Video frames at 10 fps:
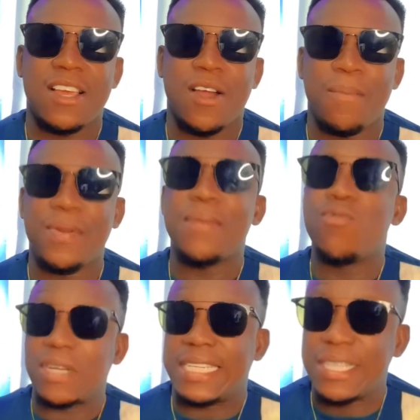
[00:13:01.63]
bre mo
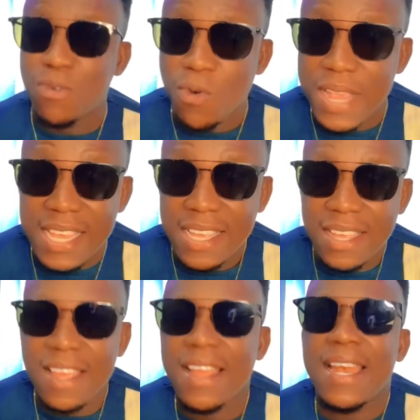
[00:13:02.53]
di away,
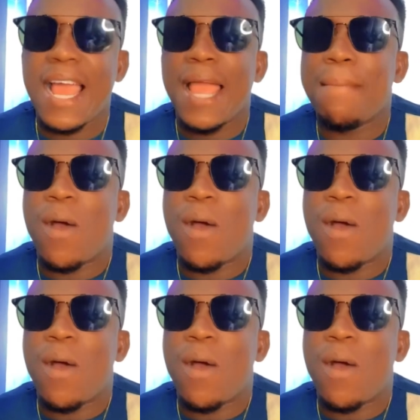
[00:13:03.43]
na emma